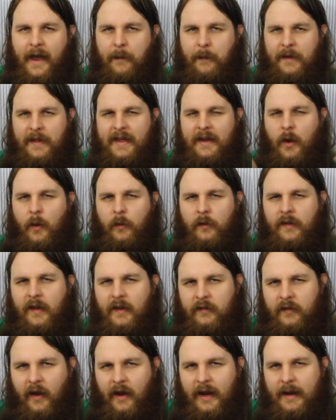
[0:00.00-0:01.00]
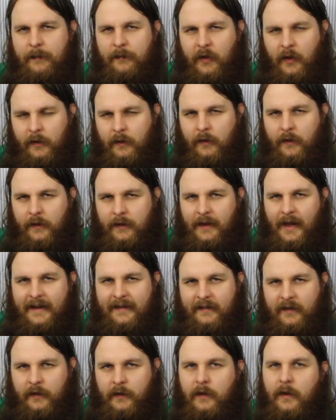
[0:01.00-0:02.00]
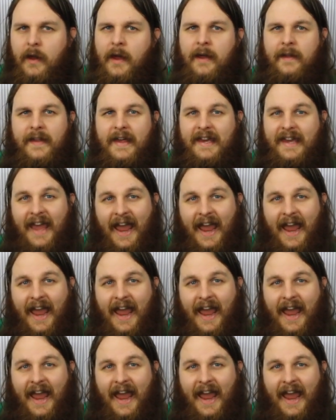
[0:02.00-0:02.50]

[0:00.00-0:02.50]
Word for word: And when they go into that time tunnel, the light tunnel, they